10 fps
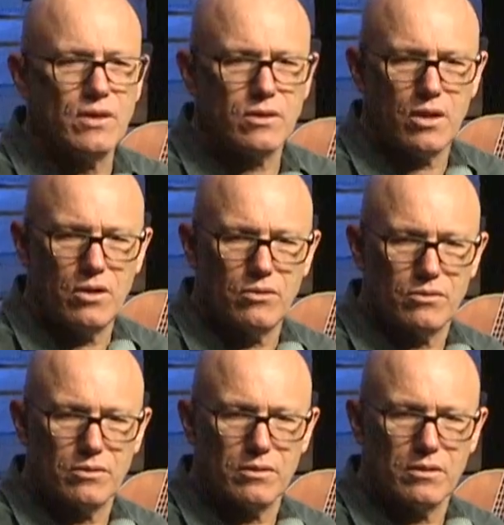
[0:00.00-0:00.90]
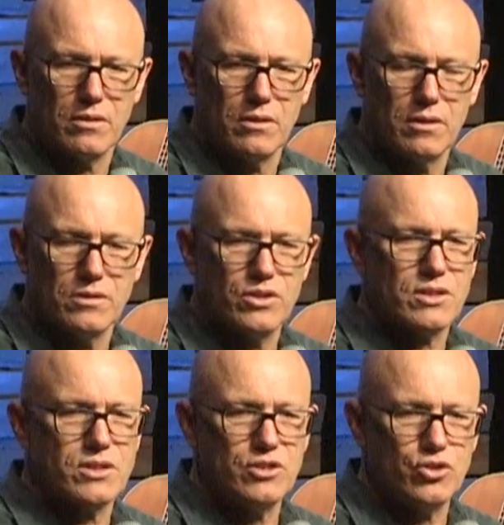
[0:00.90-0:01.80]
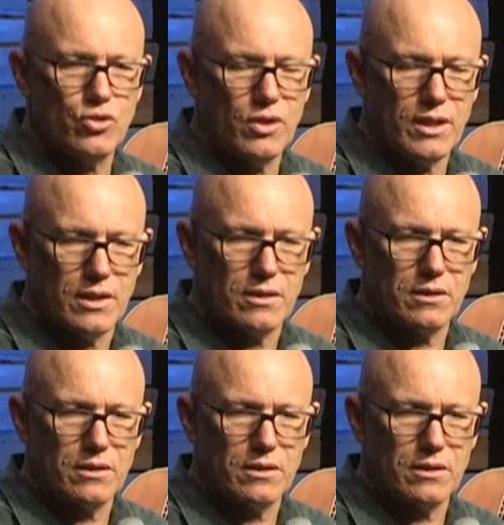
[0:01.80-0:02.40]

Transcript: alone. Just enjoy it.